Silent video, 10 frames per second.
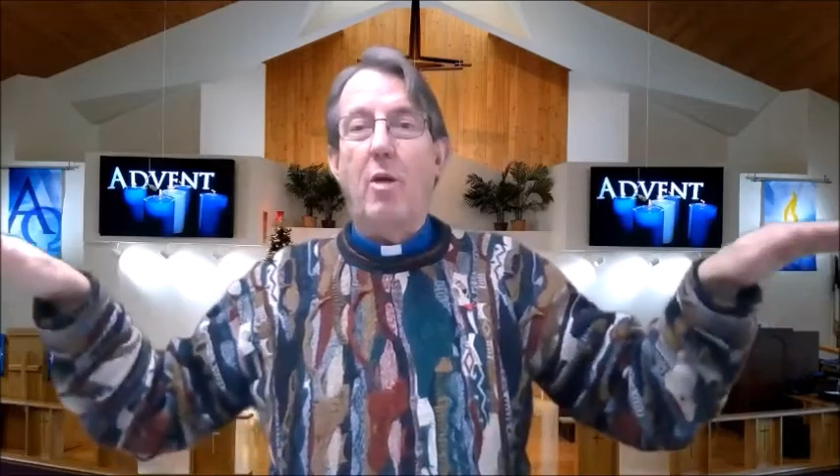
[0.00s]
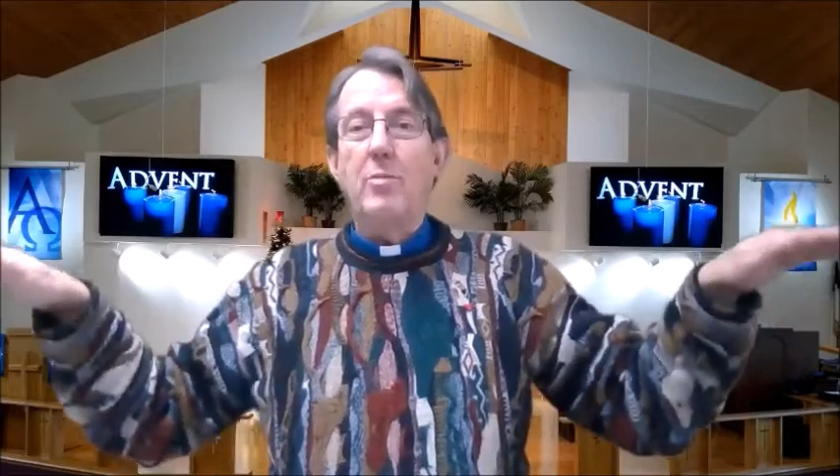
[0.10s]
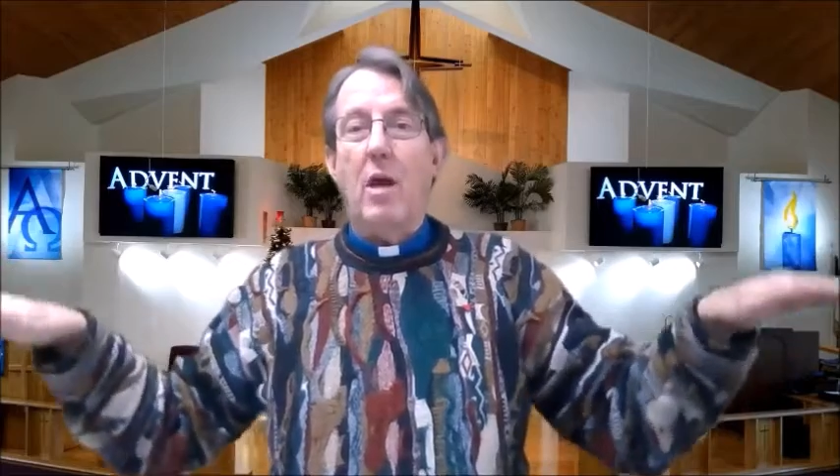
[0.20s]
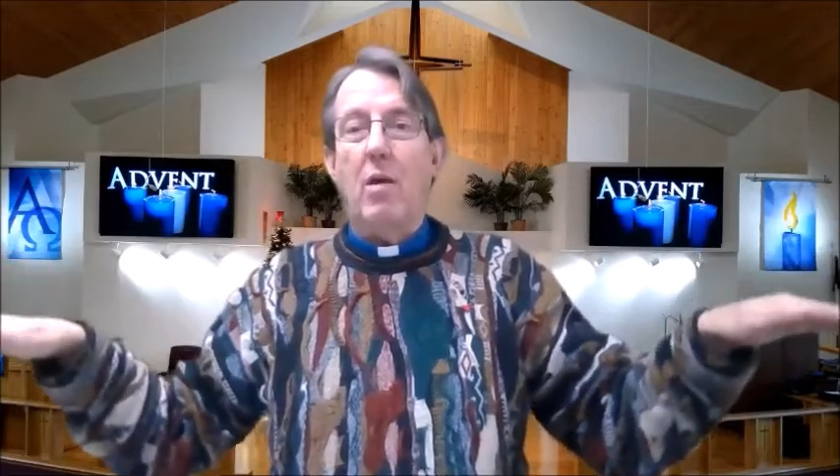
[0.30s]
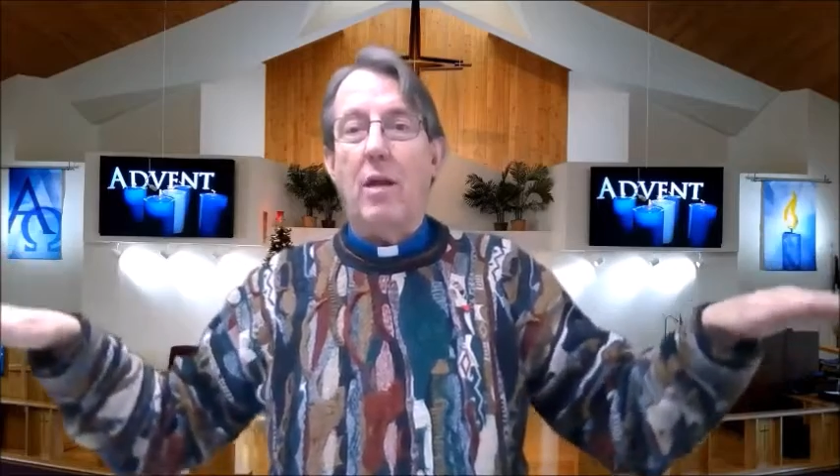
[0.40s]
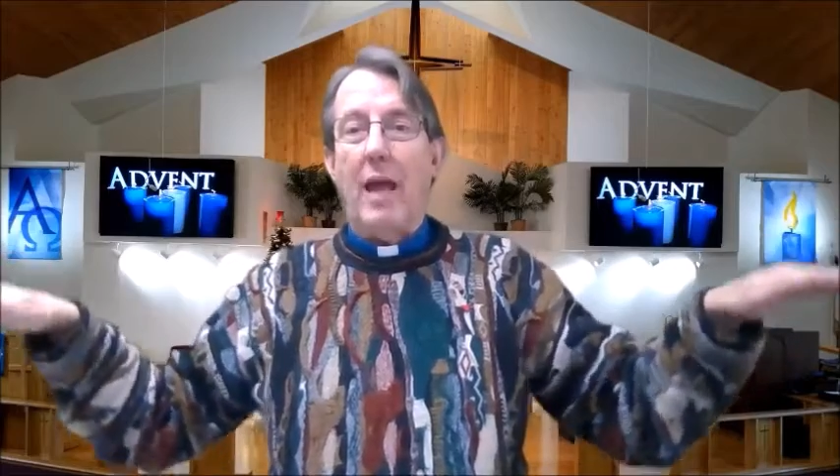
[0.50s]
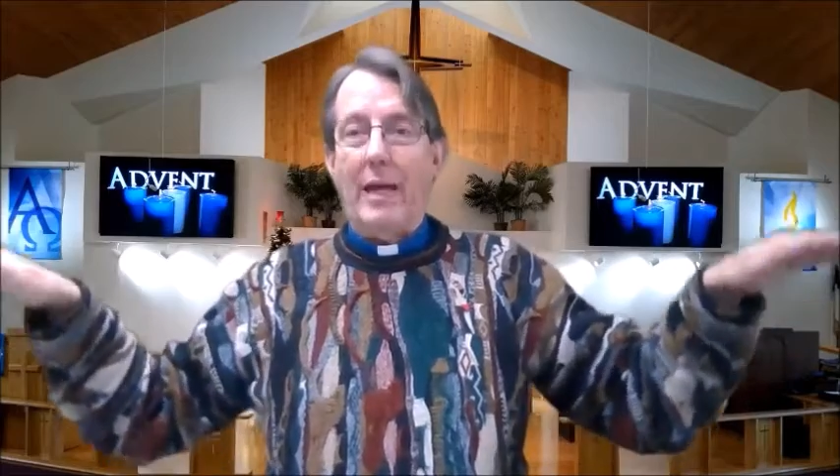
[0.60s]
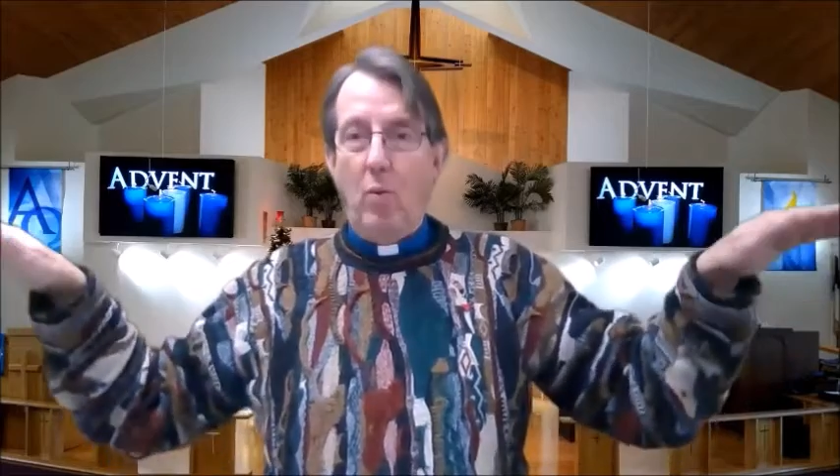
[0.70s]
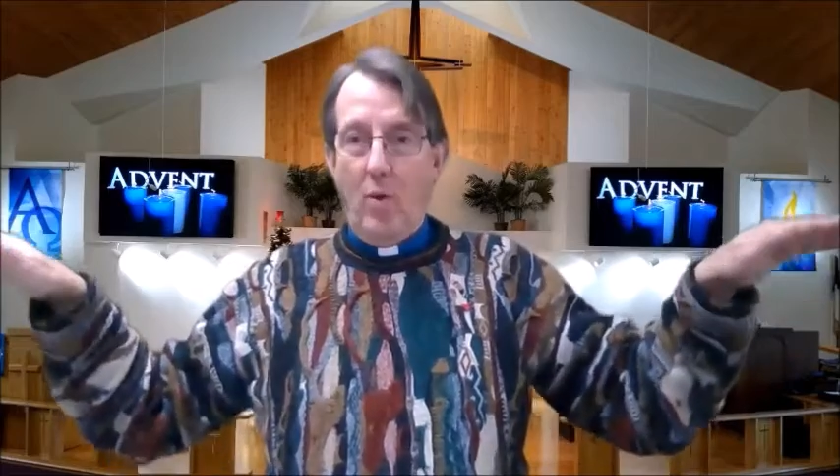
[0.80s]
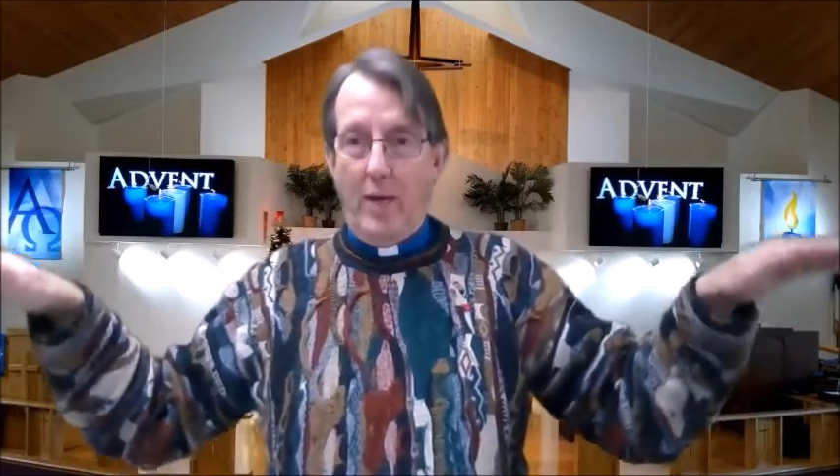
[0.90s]
arms out
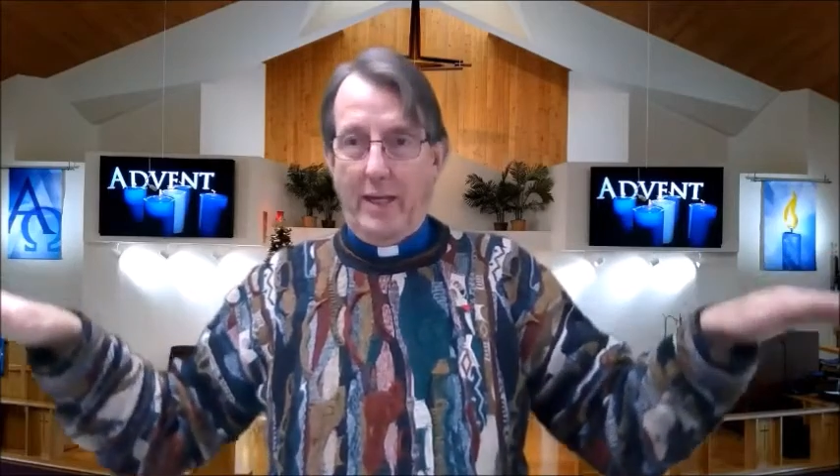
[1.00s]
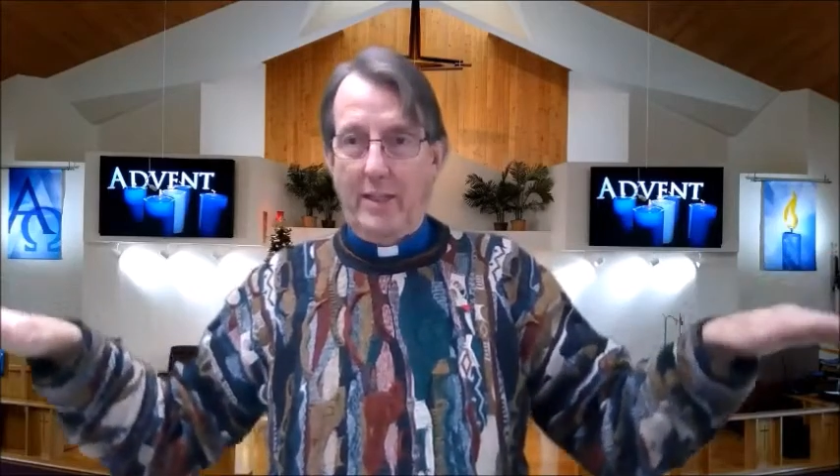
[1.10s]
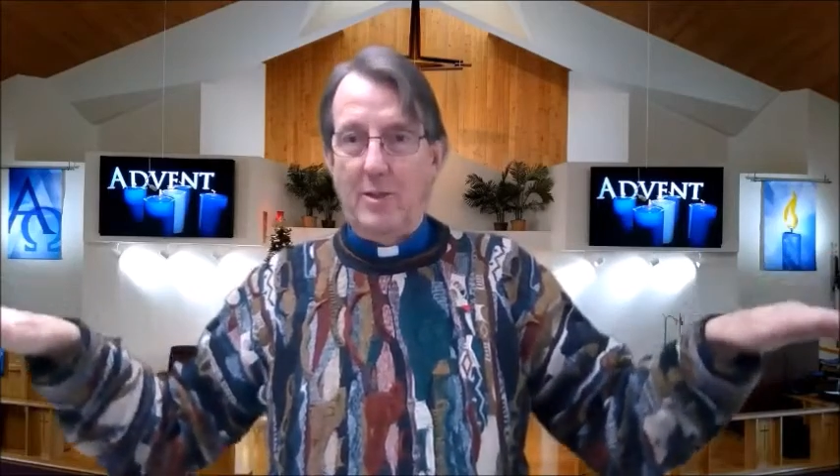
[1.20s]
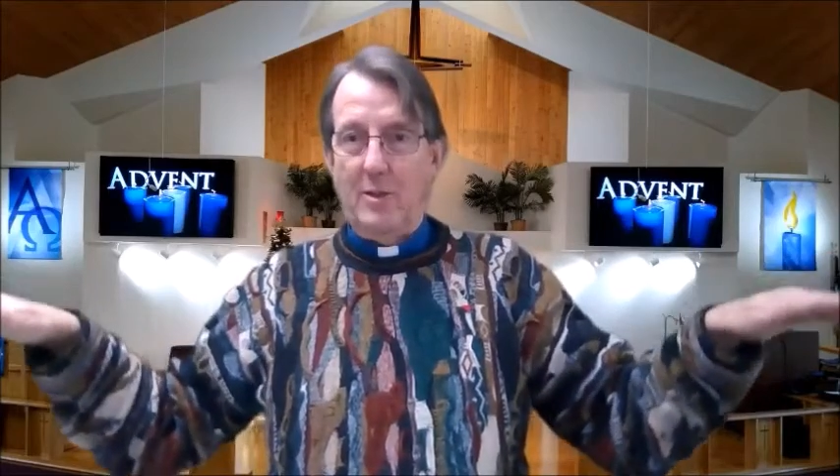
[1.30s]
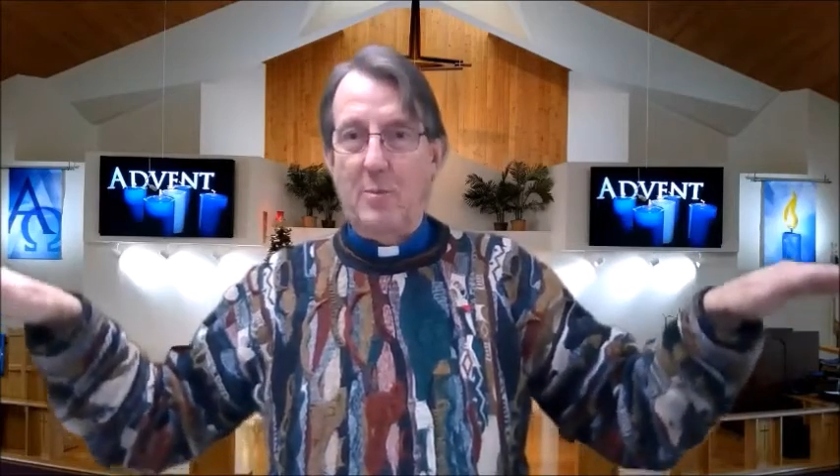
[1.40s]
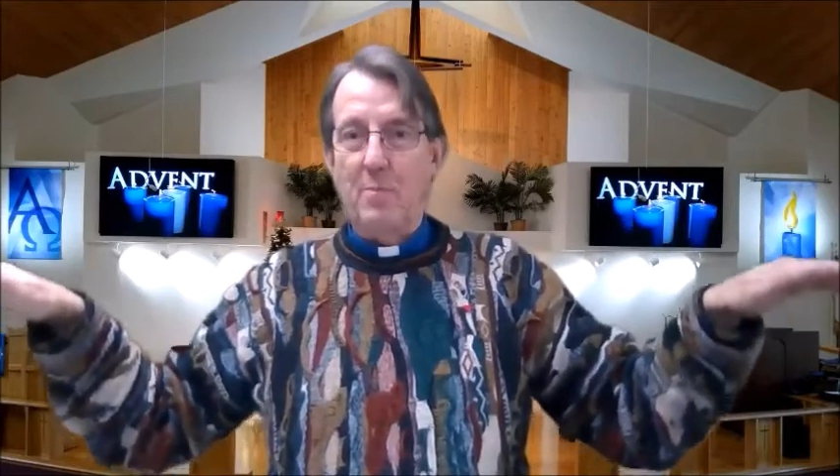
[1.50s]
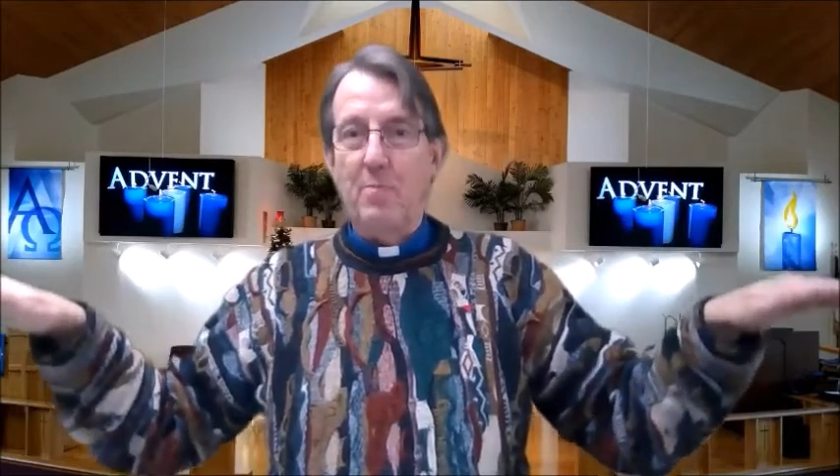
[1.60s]
like wings.